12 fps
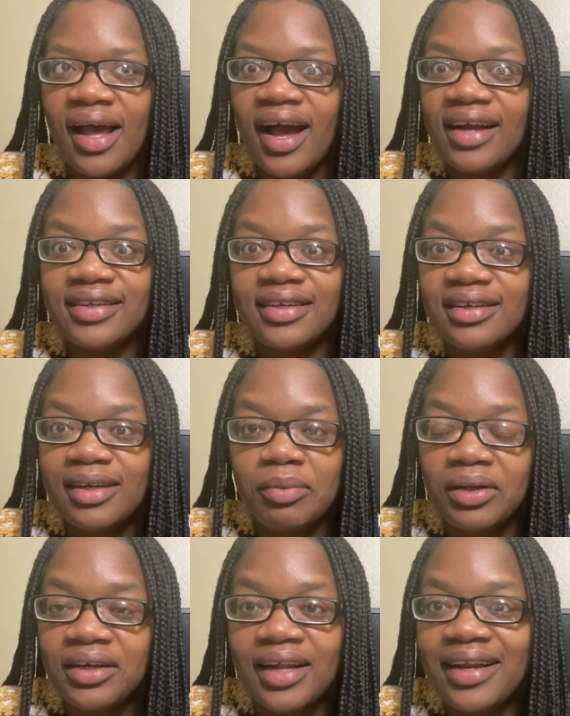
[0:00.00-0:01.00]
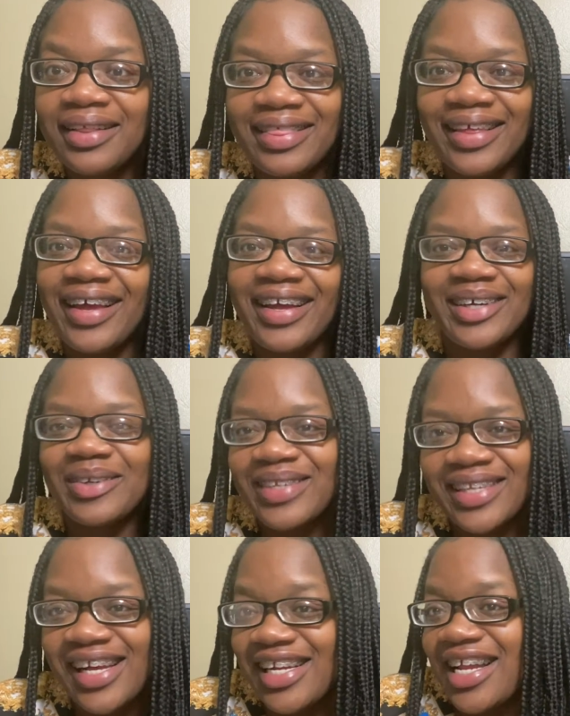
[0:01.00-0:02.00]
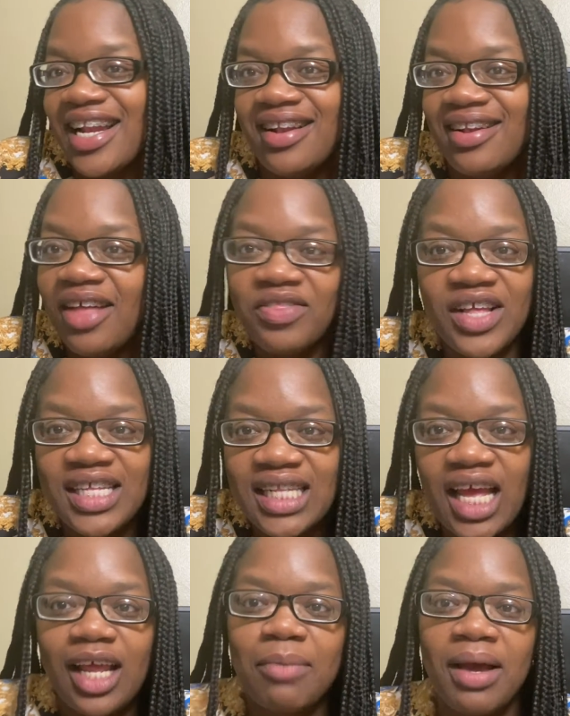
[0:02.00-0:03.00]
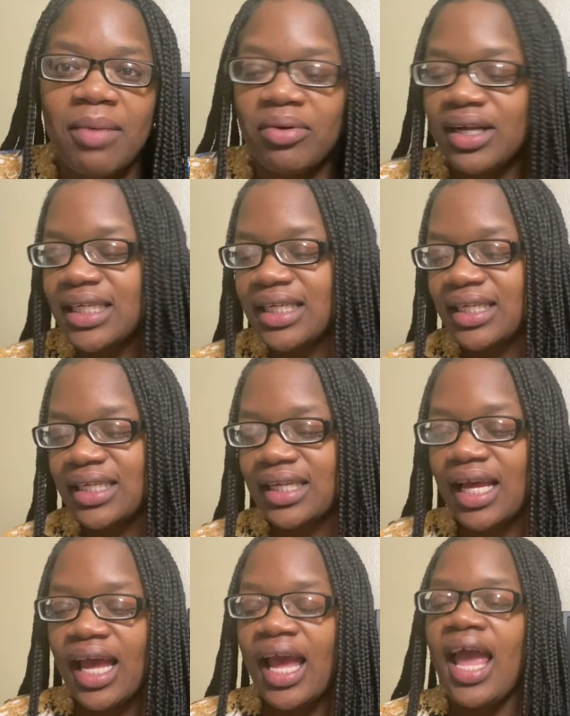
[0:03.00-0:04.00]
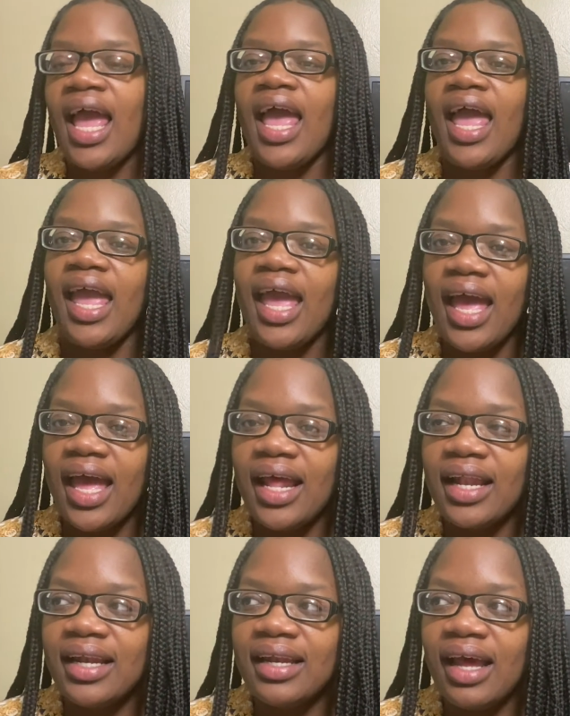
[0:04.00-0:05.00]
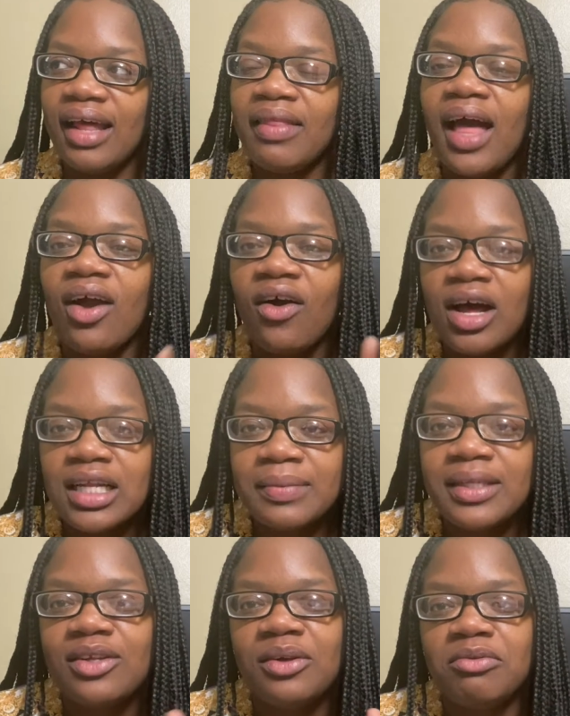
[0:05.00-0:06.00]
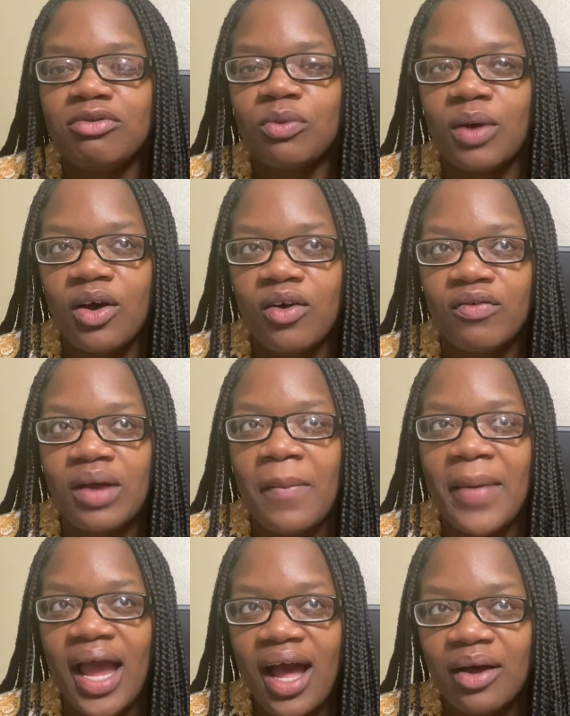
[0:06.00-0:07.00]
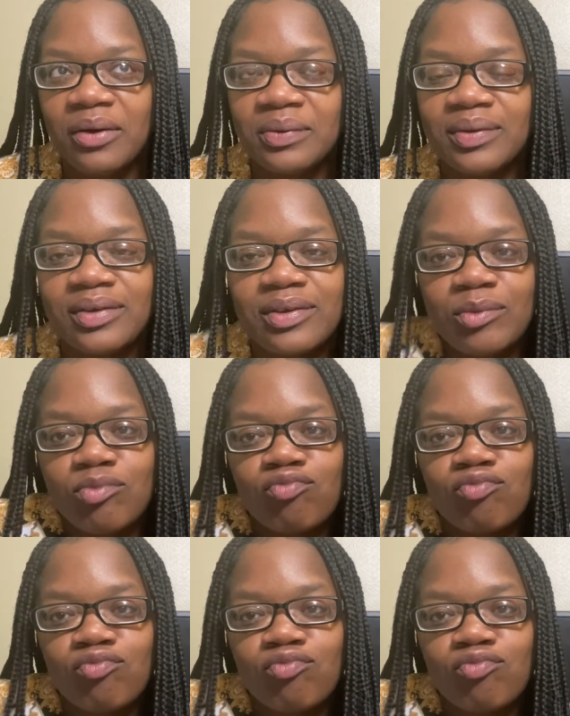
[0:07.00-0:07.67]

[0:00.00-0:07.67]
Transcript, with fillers: I didn't nibble on anything. I was like, nothing's getting in my braces. And that caused me to lose twelve pounds.